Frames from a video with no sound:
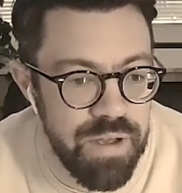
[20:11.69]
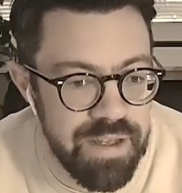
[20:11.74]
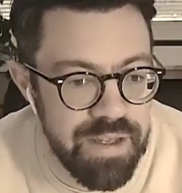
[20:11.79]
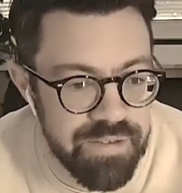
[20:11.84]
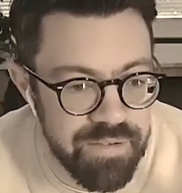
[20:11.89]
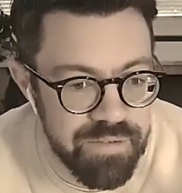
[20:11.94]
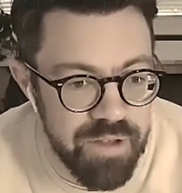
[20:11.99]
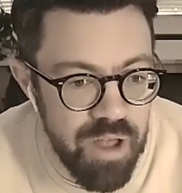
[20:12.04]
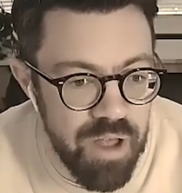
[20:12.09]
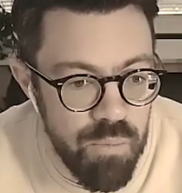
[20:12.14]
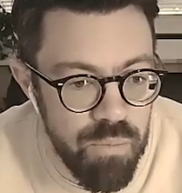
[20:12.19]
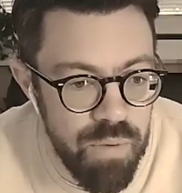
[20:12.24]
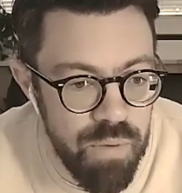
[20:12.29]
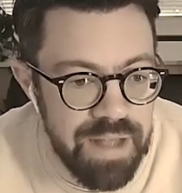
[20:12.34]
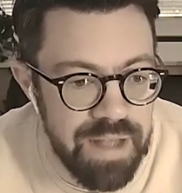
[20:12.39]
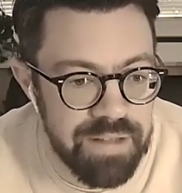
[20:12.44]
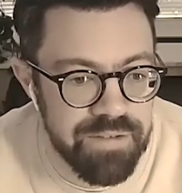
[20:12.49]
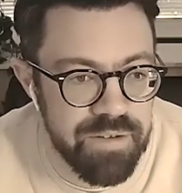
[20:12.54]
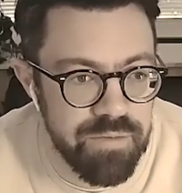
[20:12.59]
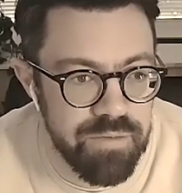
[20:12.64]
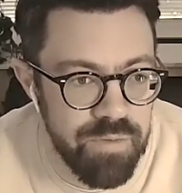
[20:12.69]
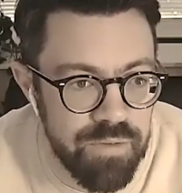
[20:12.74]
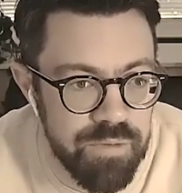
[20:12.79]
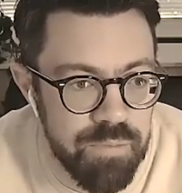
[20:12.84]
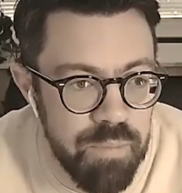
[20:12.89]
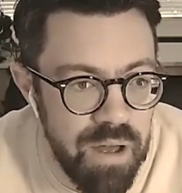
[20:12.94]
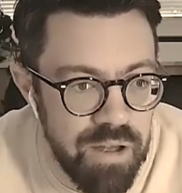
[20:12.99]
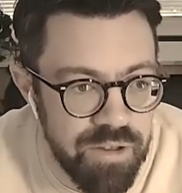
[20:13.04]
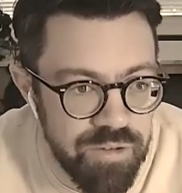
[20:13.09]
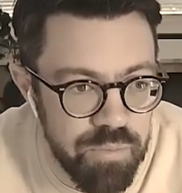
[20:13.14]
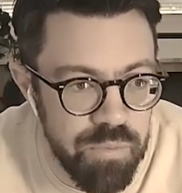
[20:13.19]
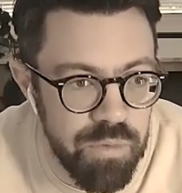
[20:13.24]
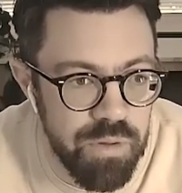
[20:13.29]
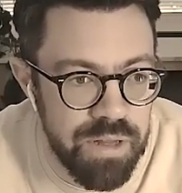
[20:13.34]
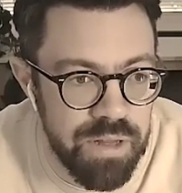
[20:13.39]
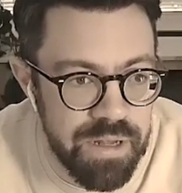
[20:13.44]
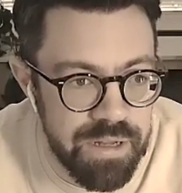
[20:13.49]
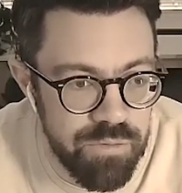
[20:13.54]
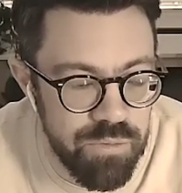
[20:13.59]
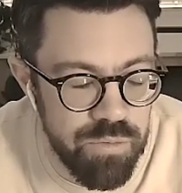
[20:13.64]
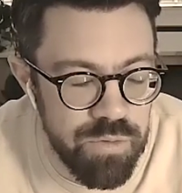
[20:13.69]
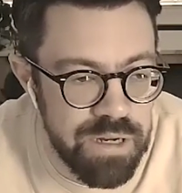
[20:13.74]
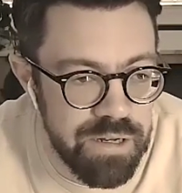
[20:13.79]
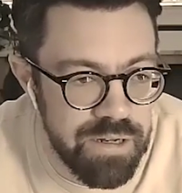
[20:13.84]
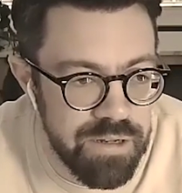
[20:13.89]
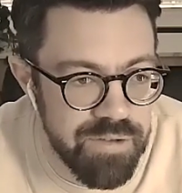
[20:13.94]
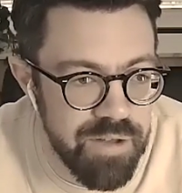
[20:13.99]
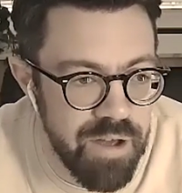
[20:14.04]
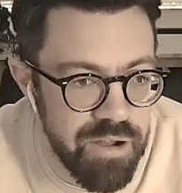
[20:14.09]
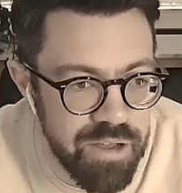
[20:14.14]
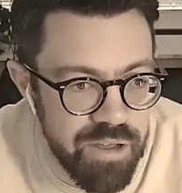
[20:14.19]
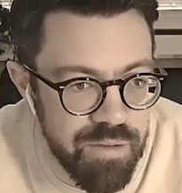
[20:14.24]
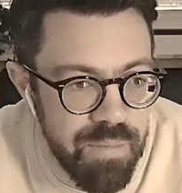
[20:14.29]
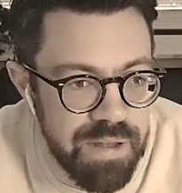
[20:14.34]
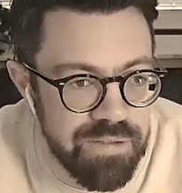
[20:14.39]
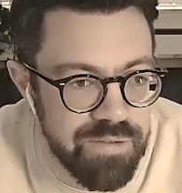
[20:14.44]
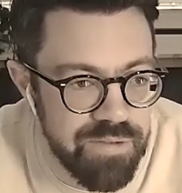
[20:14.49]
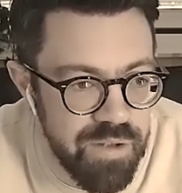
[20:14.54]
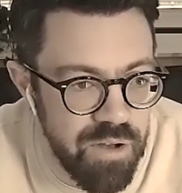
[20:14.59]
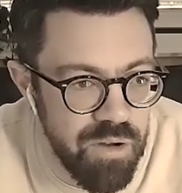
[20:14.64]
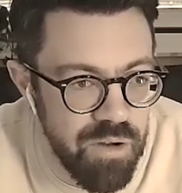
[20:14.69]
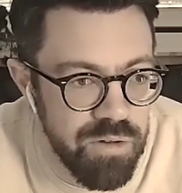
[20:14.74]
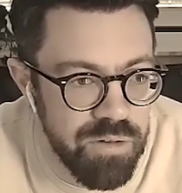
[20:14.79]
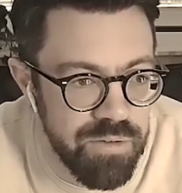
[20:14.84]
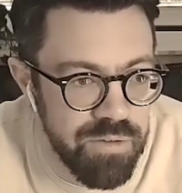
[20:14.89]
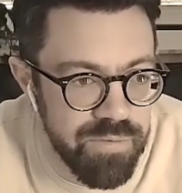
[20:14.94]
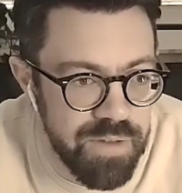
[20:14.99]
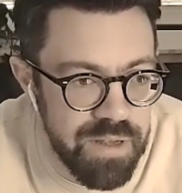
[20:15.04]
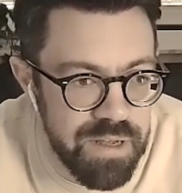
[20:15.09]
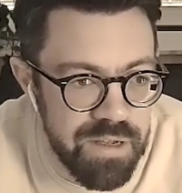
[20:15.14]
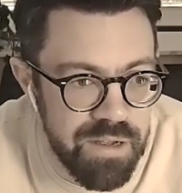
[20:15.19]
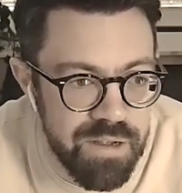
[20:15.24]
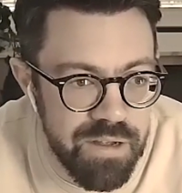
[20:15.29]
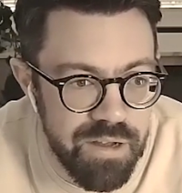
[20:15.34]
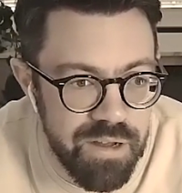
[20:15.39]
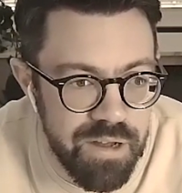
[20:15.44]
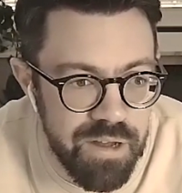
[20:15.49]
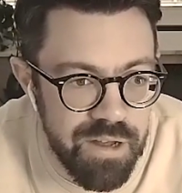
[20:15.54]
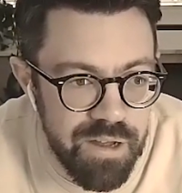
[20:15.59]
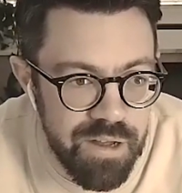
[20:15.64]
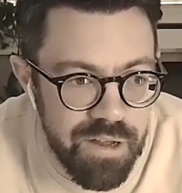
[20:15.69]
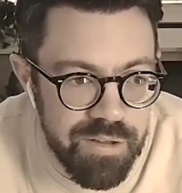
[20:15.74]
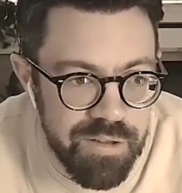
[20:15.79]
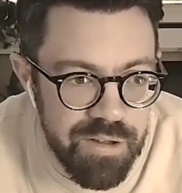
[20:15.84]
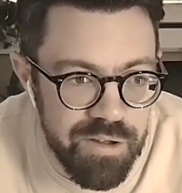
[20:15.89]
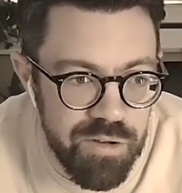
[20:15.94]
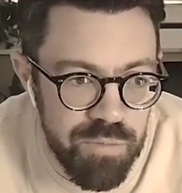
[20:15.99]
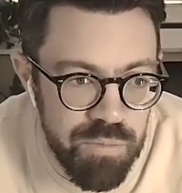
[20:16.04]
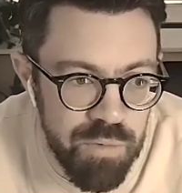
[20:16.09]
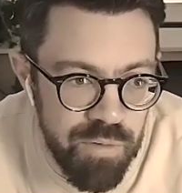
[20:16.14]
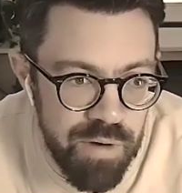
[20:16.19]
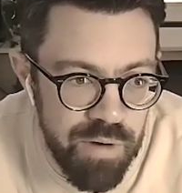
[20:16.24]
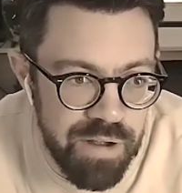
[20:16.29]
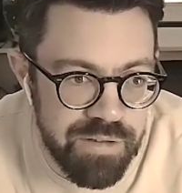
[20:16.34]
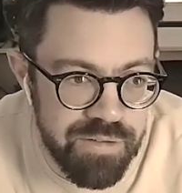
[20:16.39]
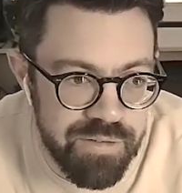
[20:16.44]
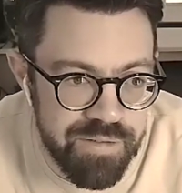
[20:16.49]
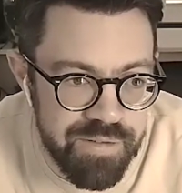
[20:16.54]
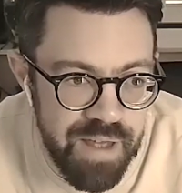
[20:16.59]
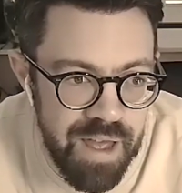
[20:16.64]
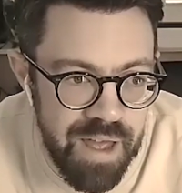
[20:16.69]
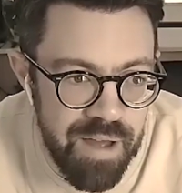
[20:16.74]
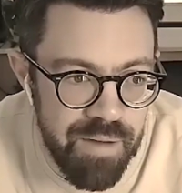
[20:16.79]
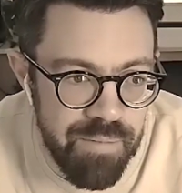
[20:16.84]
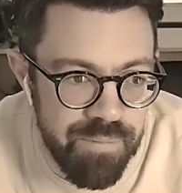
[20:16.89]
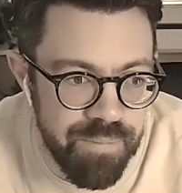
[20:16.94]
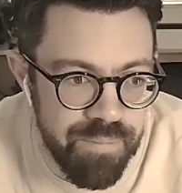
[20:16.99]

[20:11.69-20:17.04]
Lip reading: is as comprehensive as possible and really documents all of the human rights,